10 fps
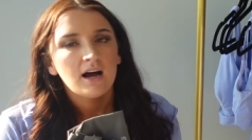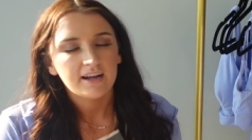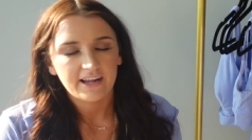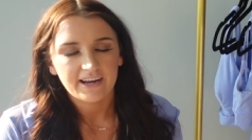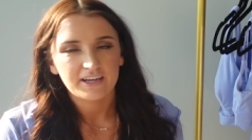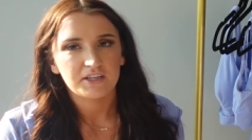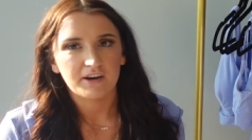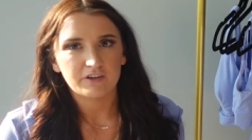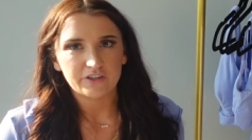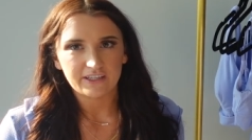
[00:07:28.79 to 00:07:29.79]
again, I need
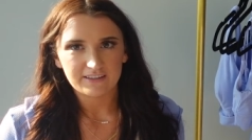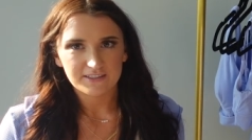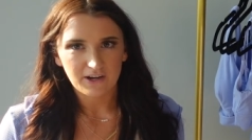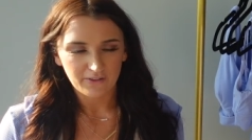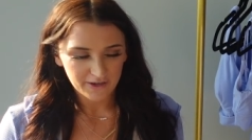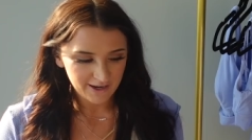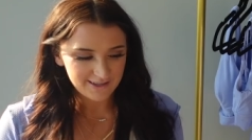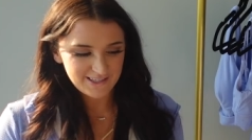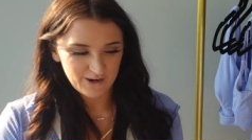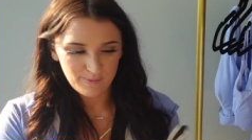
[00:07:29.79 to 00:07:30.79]
everything in this color.
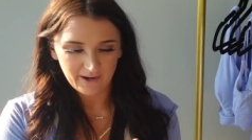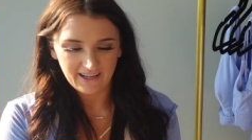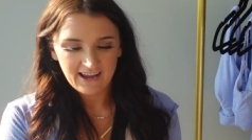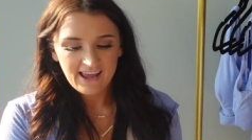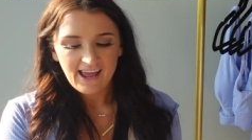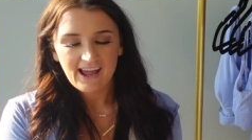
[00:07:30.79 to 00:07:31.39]
It's so pretty.